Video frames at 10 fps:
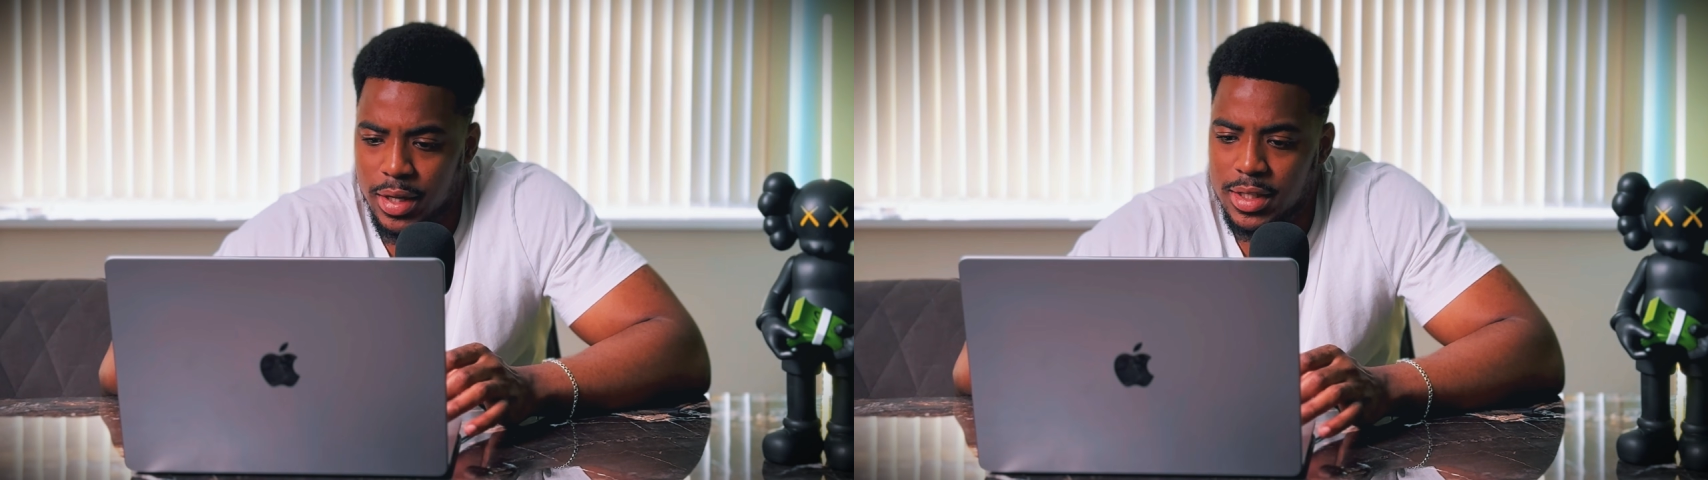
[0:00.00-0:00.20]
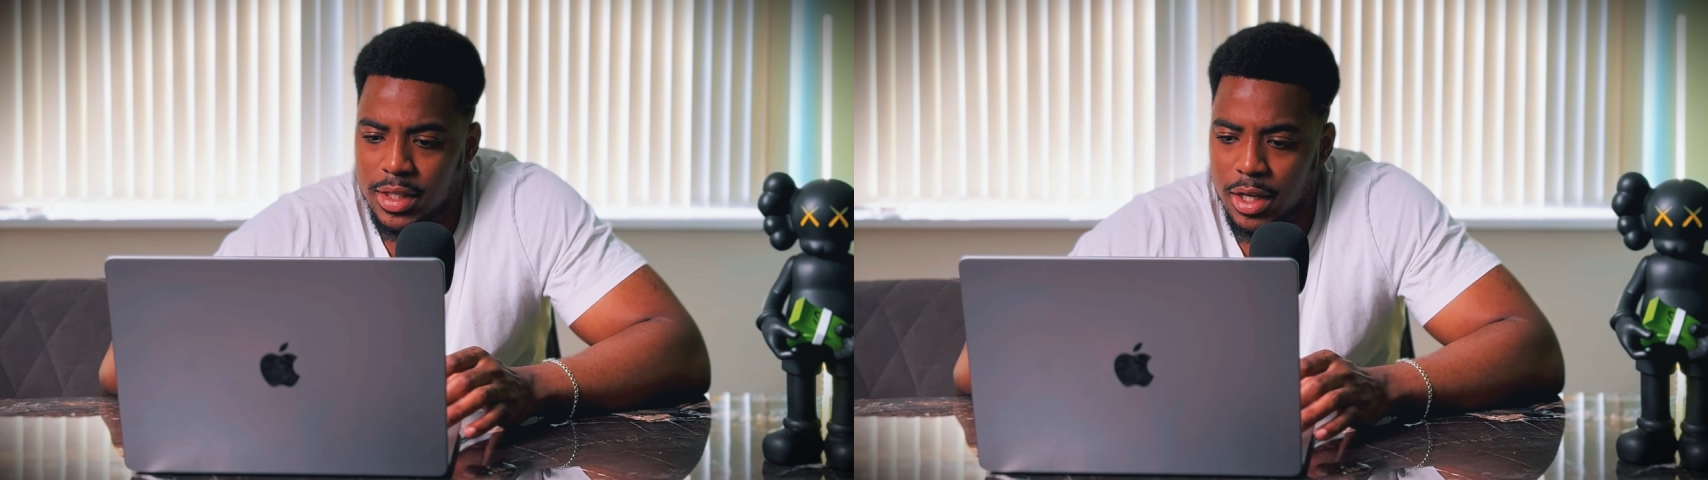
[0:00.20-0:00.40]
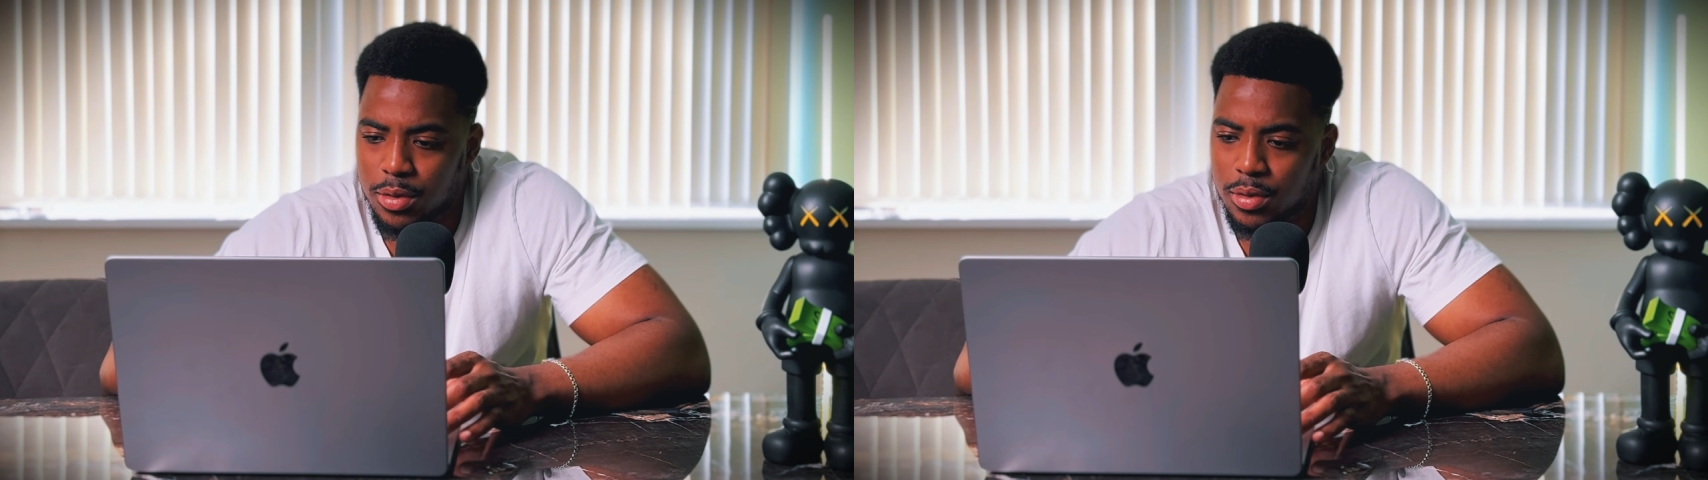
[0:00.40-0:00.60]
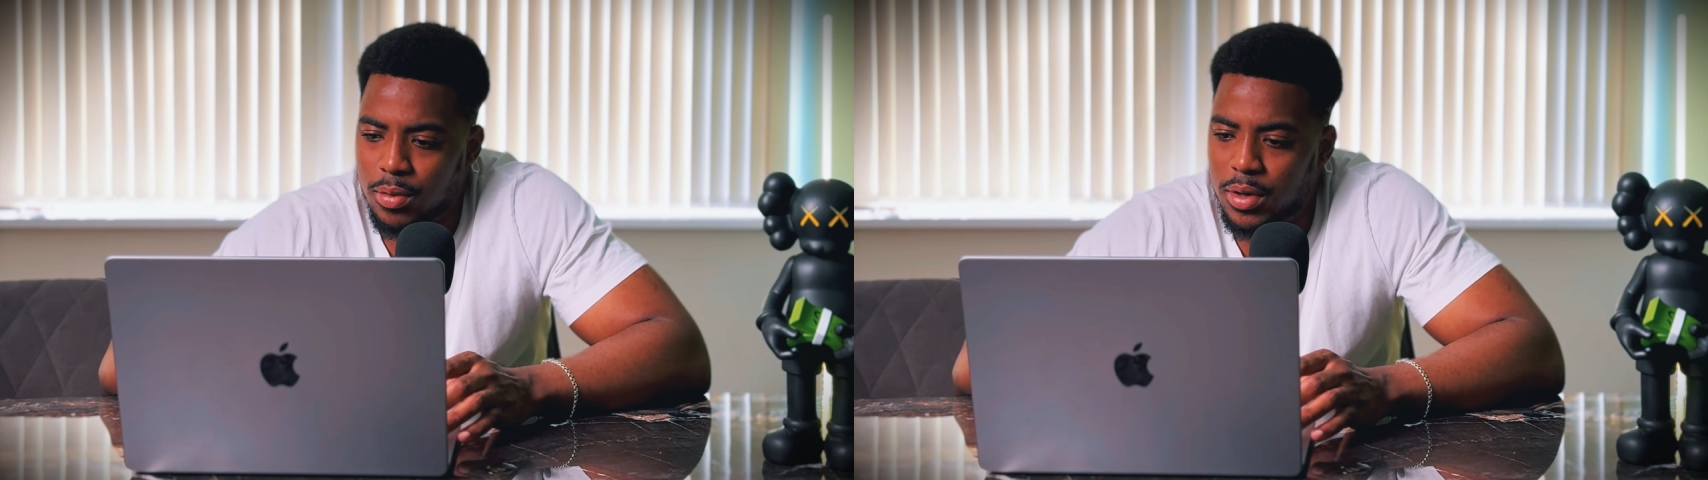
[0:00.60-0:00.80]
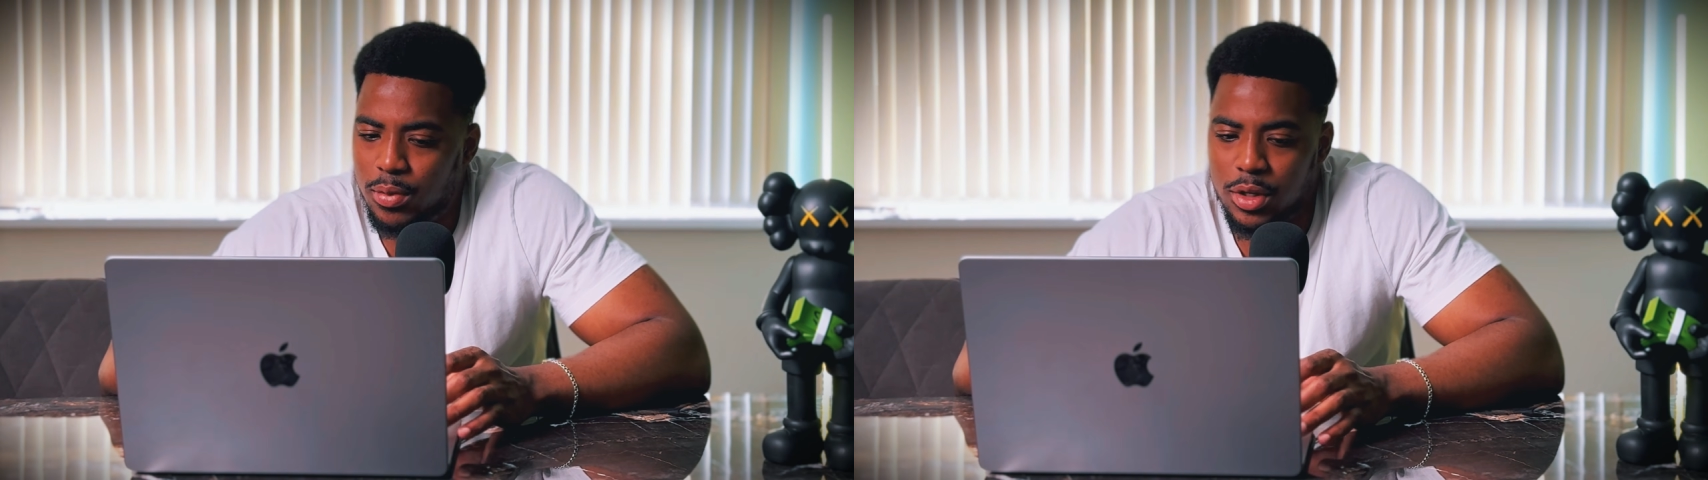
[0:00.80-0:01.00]
indicator
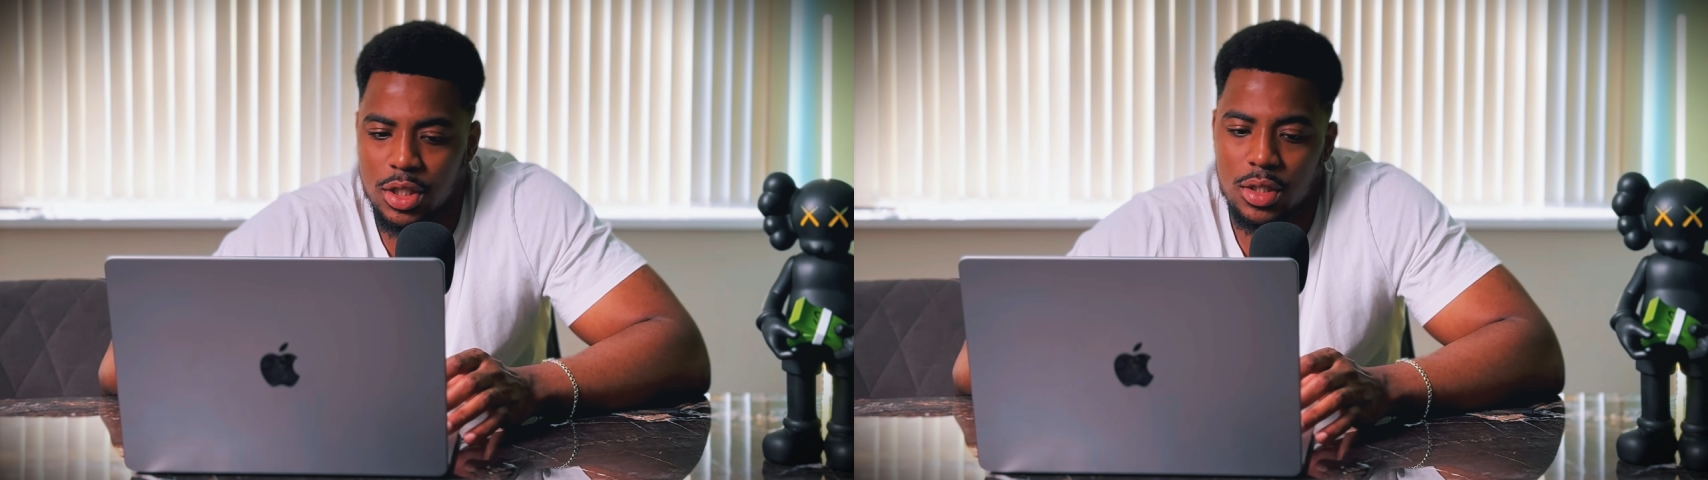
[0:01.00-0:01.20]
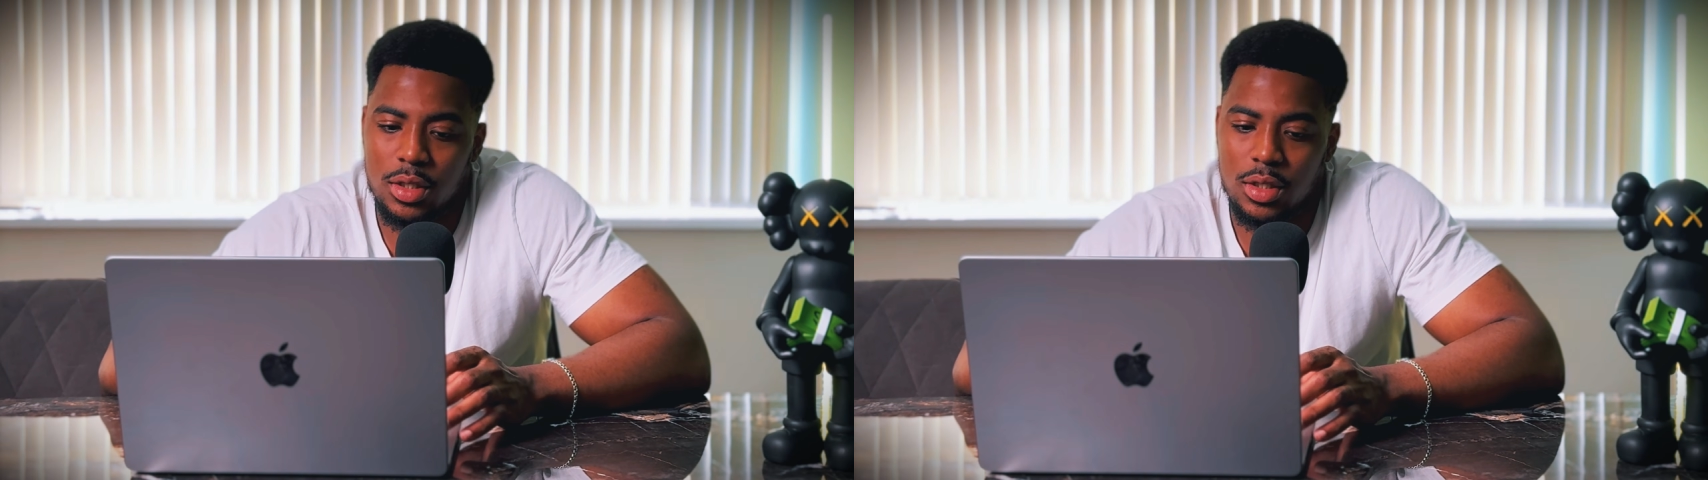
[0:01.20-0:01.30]
with which